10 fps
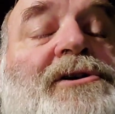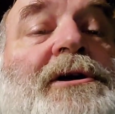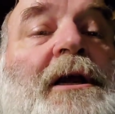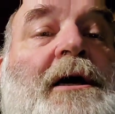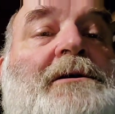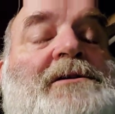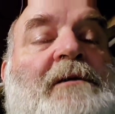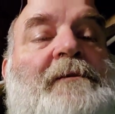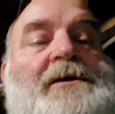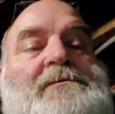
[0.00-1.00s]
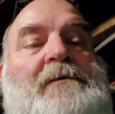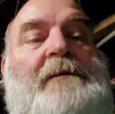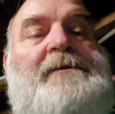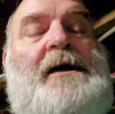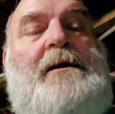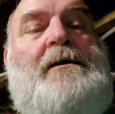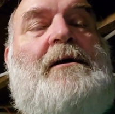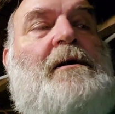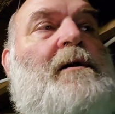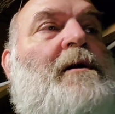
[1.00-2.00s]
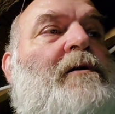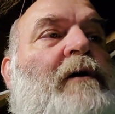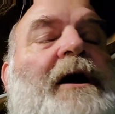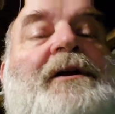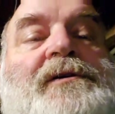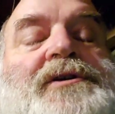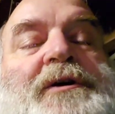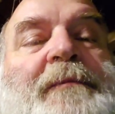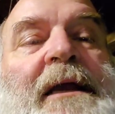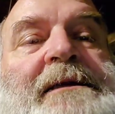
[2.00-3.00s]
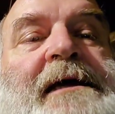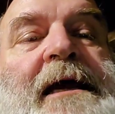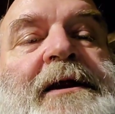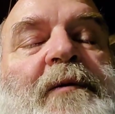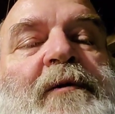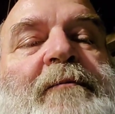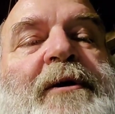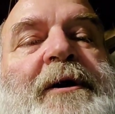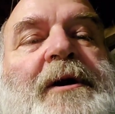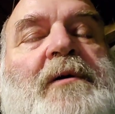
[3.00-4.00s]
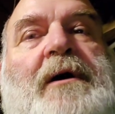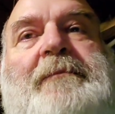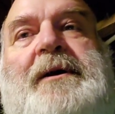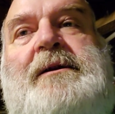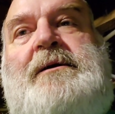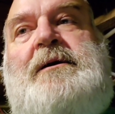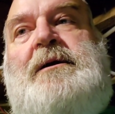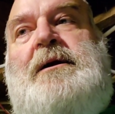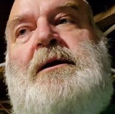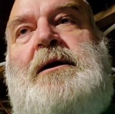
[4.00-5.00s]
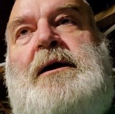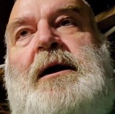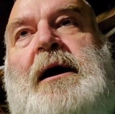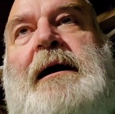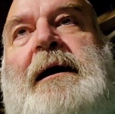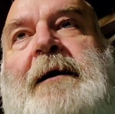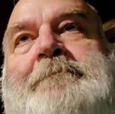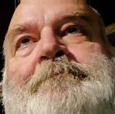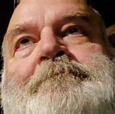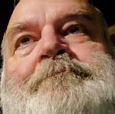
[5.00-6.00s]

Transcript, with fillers: should get a chimney sweep done, why you should maintain your wood burning equipment. Um,